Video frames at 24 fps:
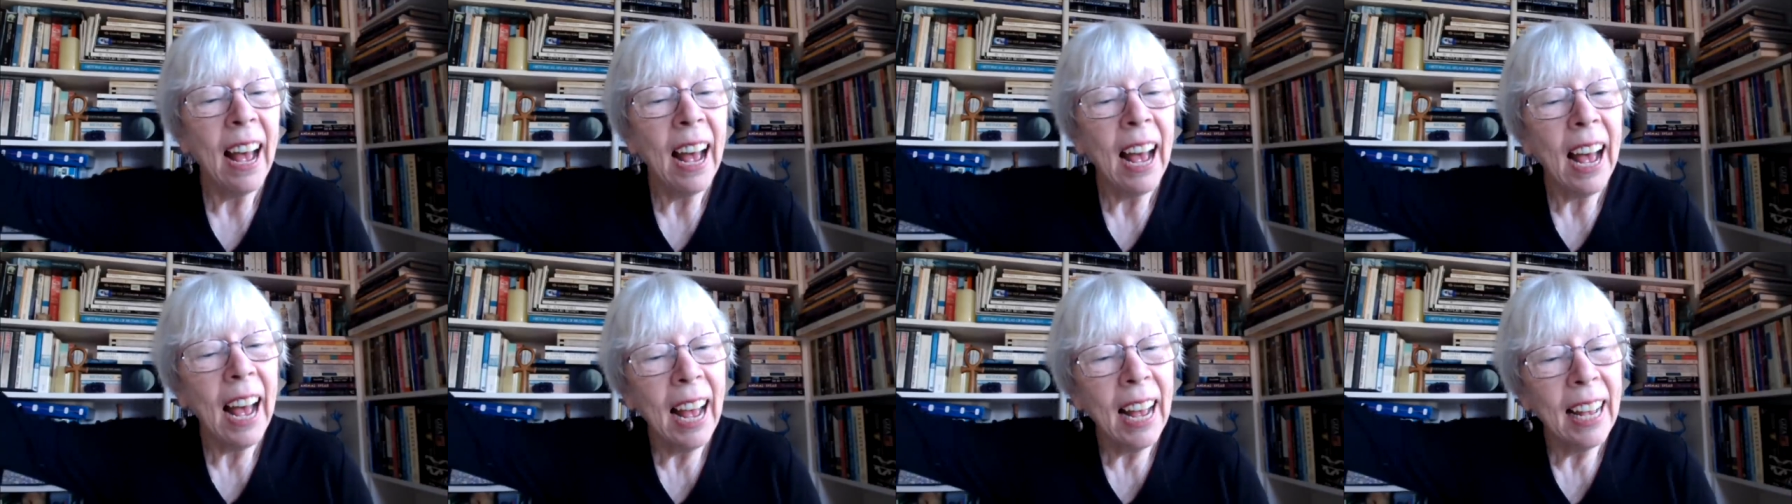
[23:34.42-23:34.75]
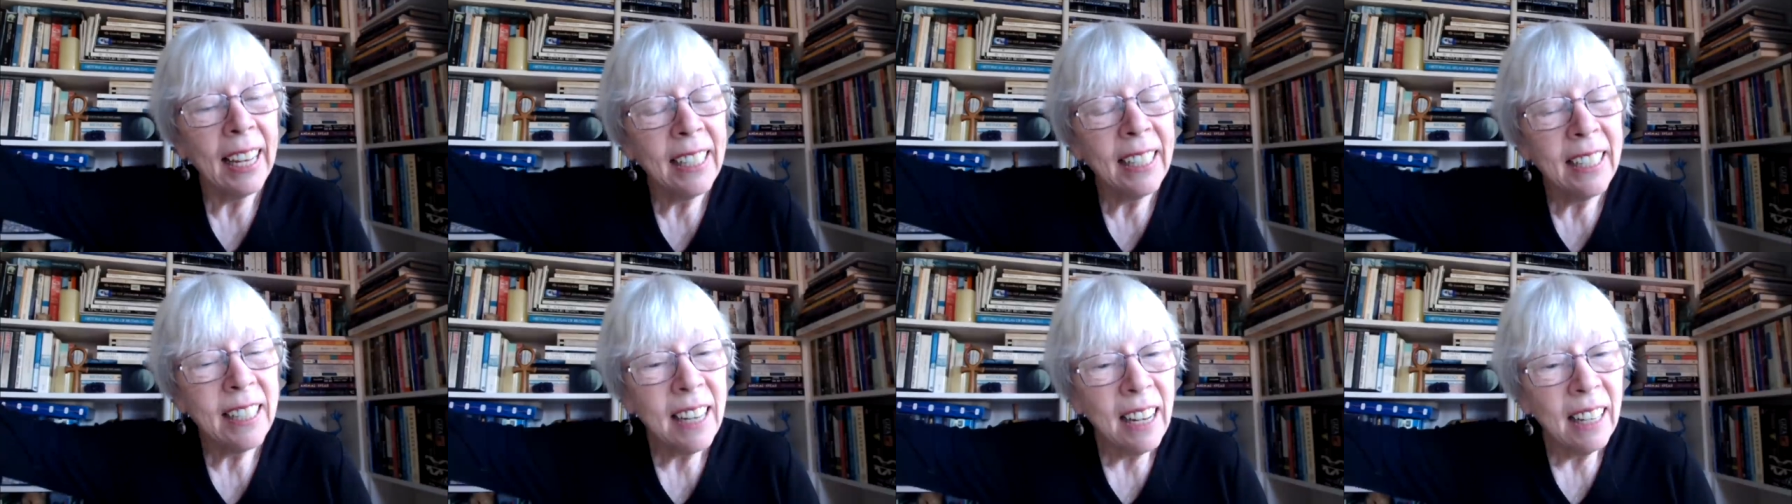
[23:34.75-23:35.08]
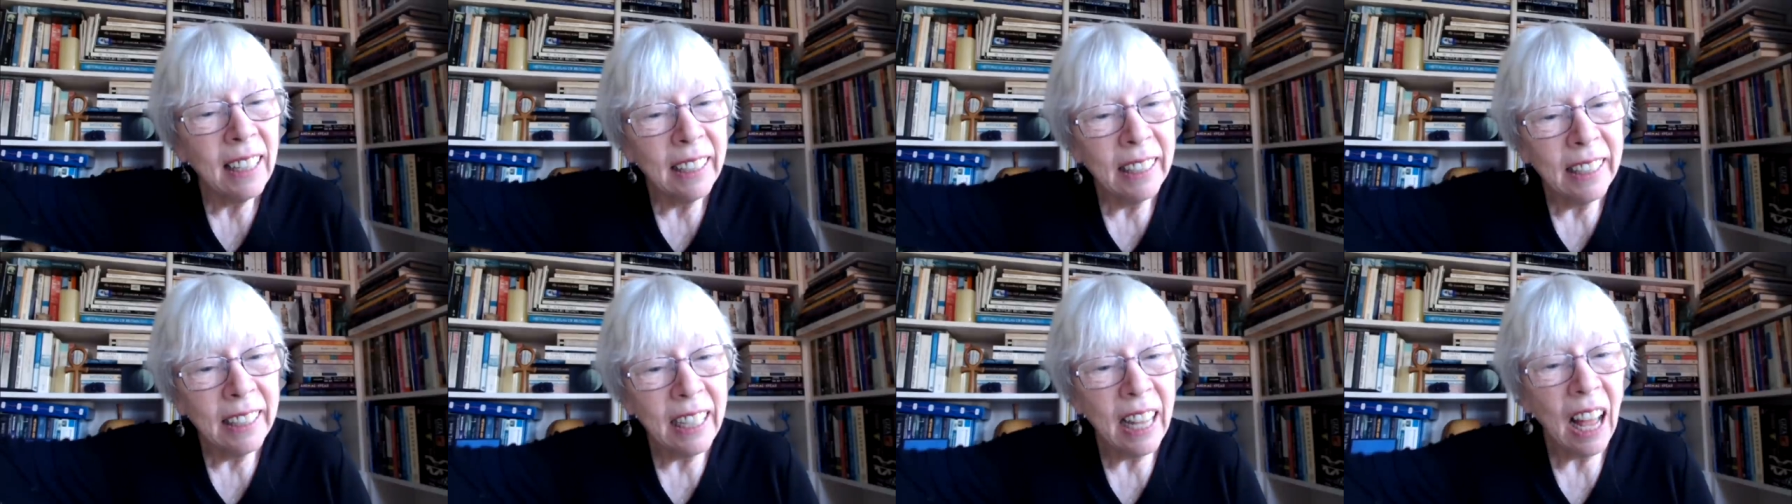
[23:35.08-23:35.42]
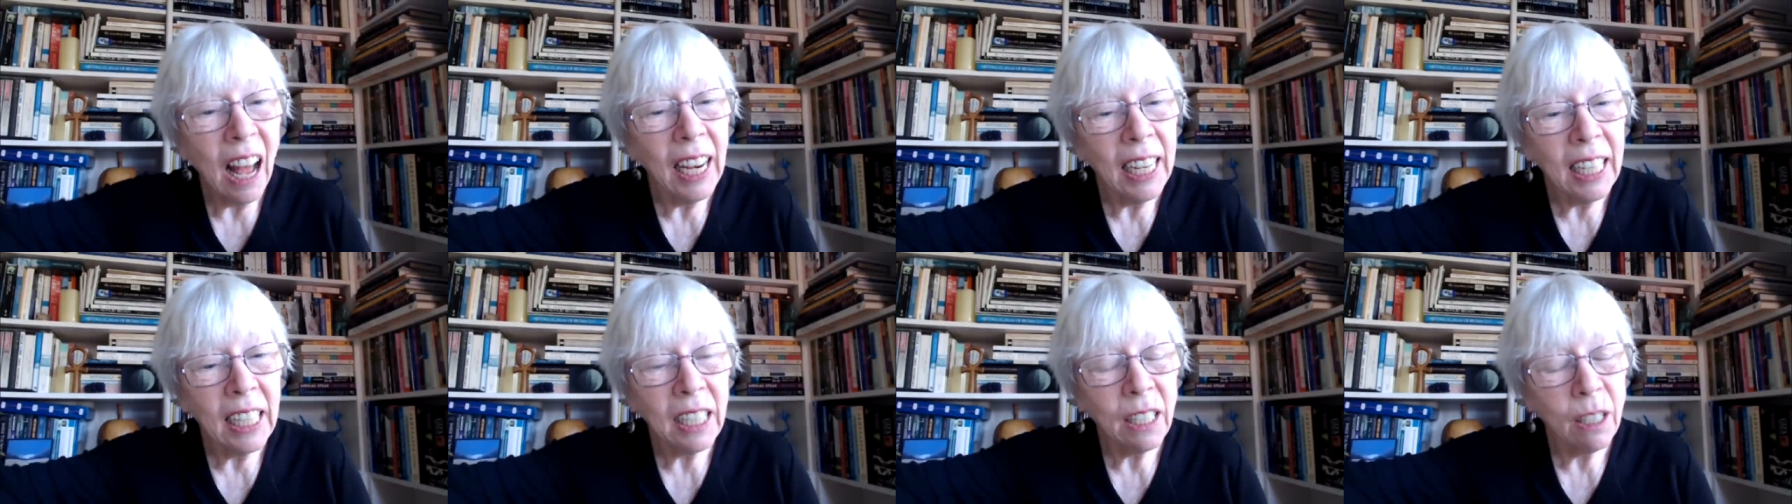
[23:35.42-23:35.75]
and
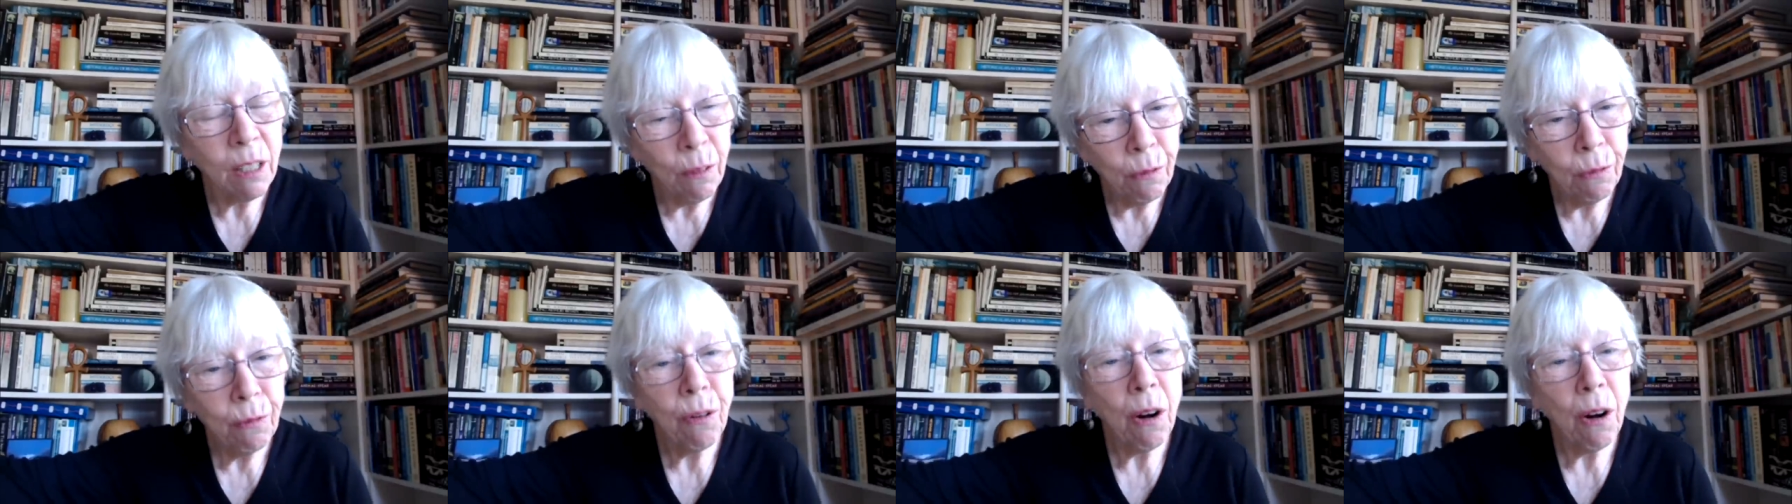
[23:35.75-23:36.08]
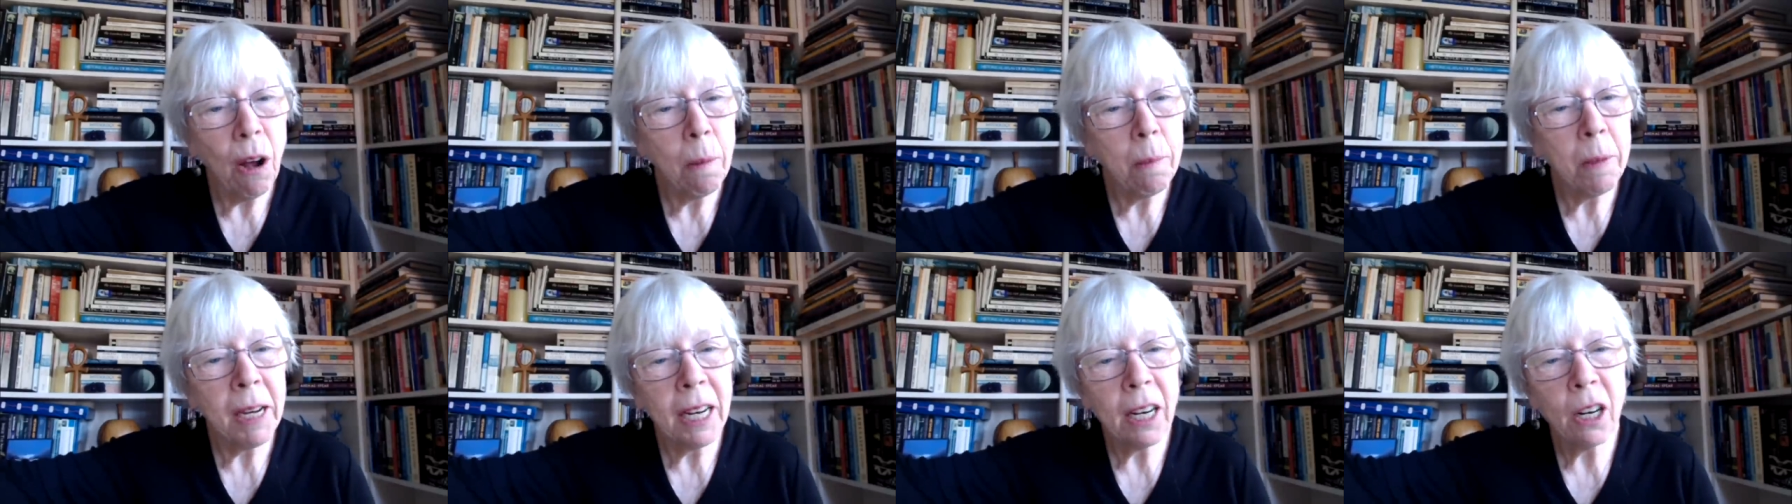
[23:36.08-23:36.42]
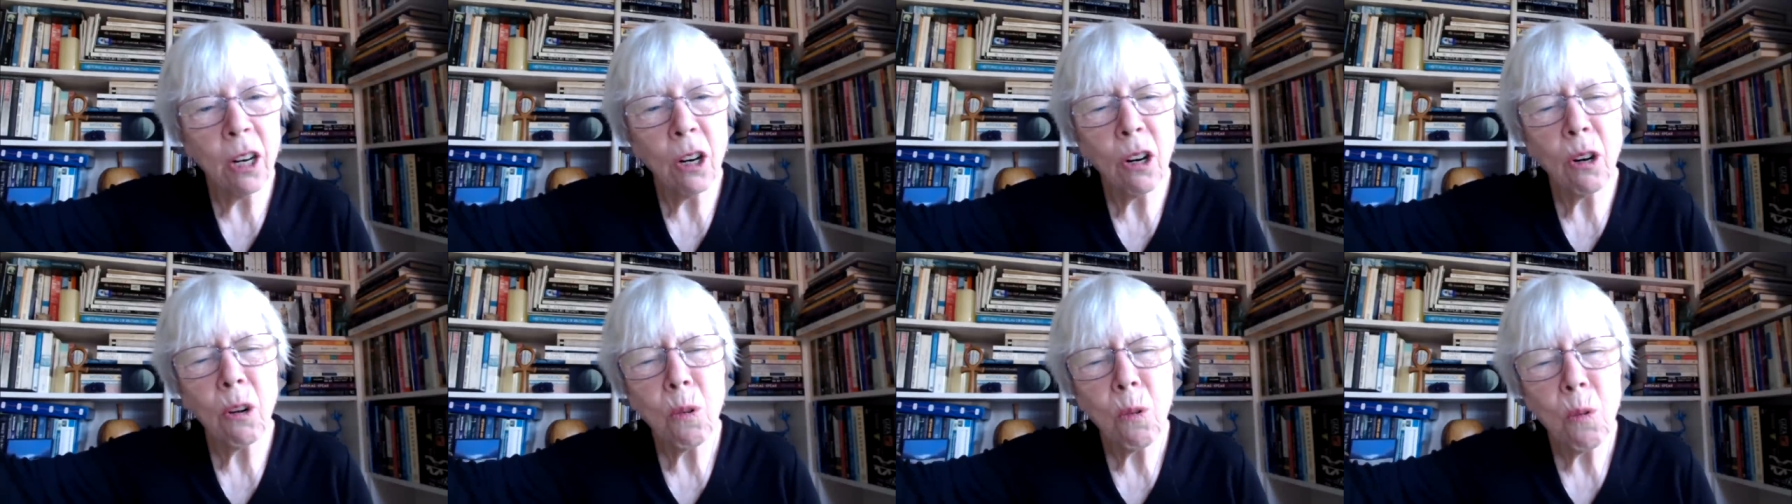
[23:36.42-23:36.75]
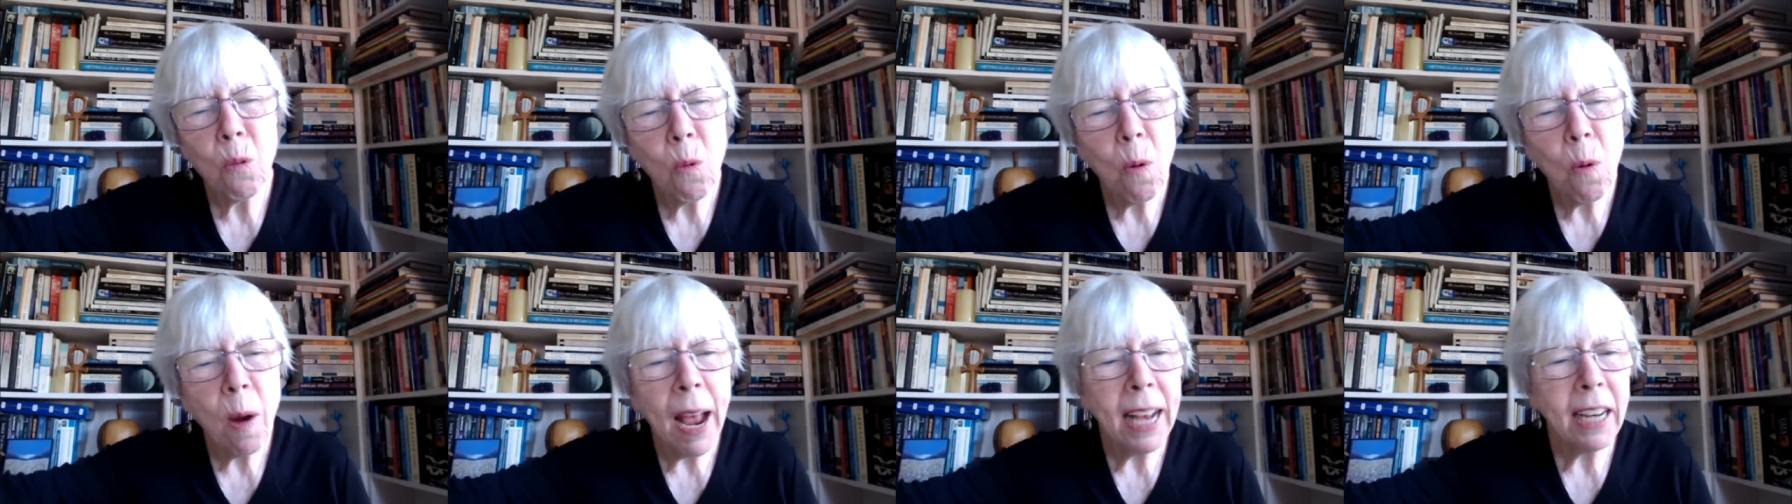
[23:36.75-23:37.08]
light from an
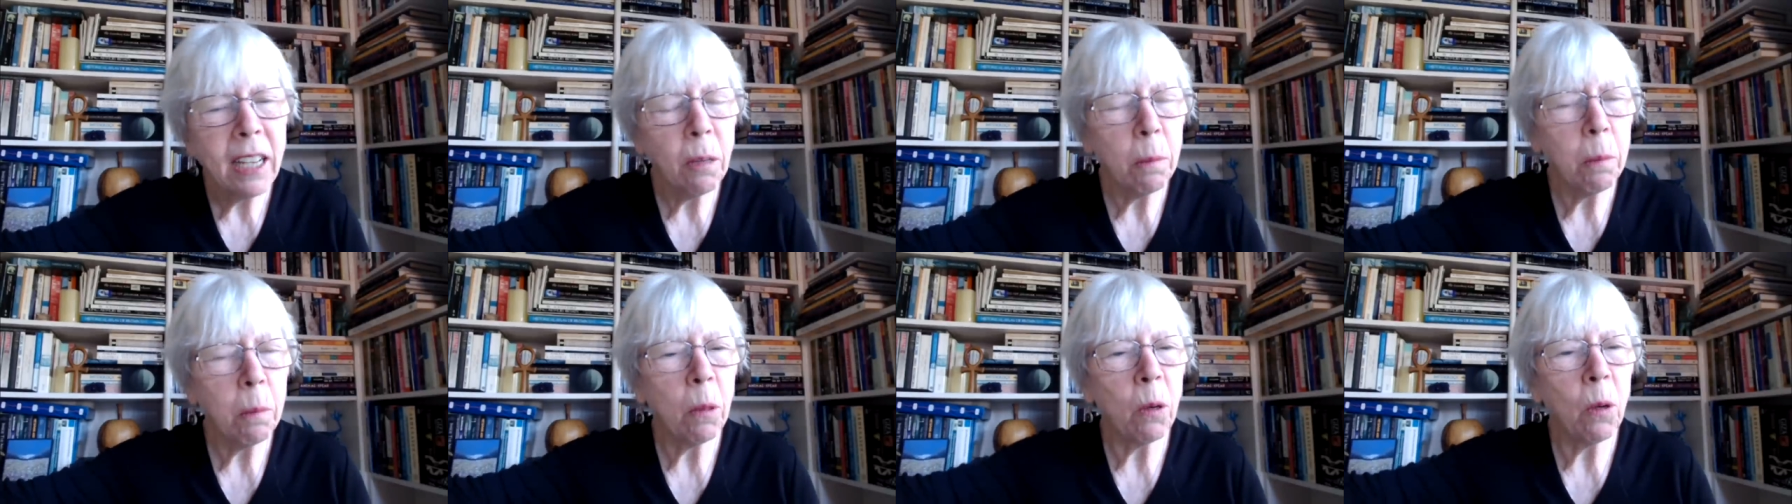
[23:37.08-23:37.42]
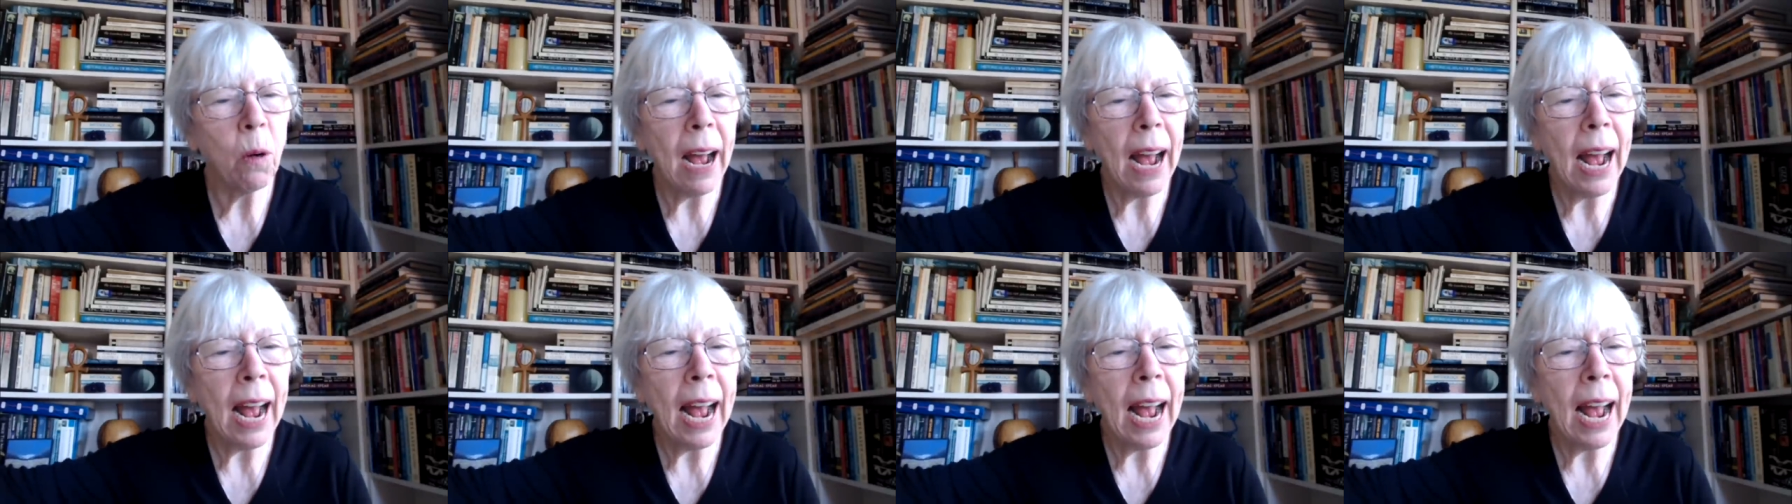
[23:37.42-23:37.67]
incredible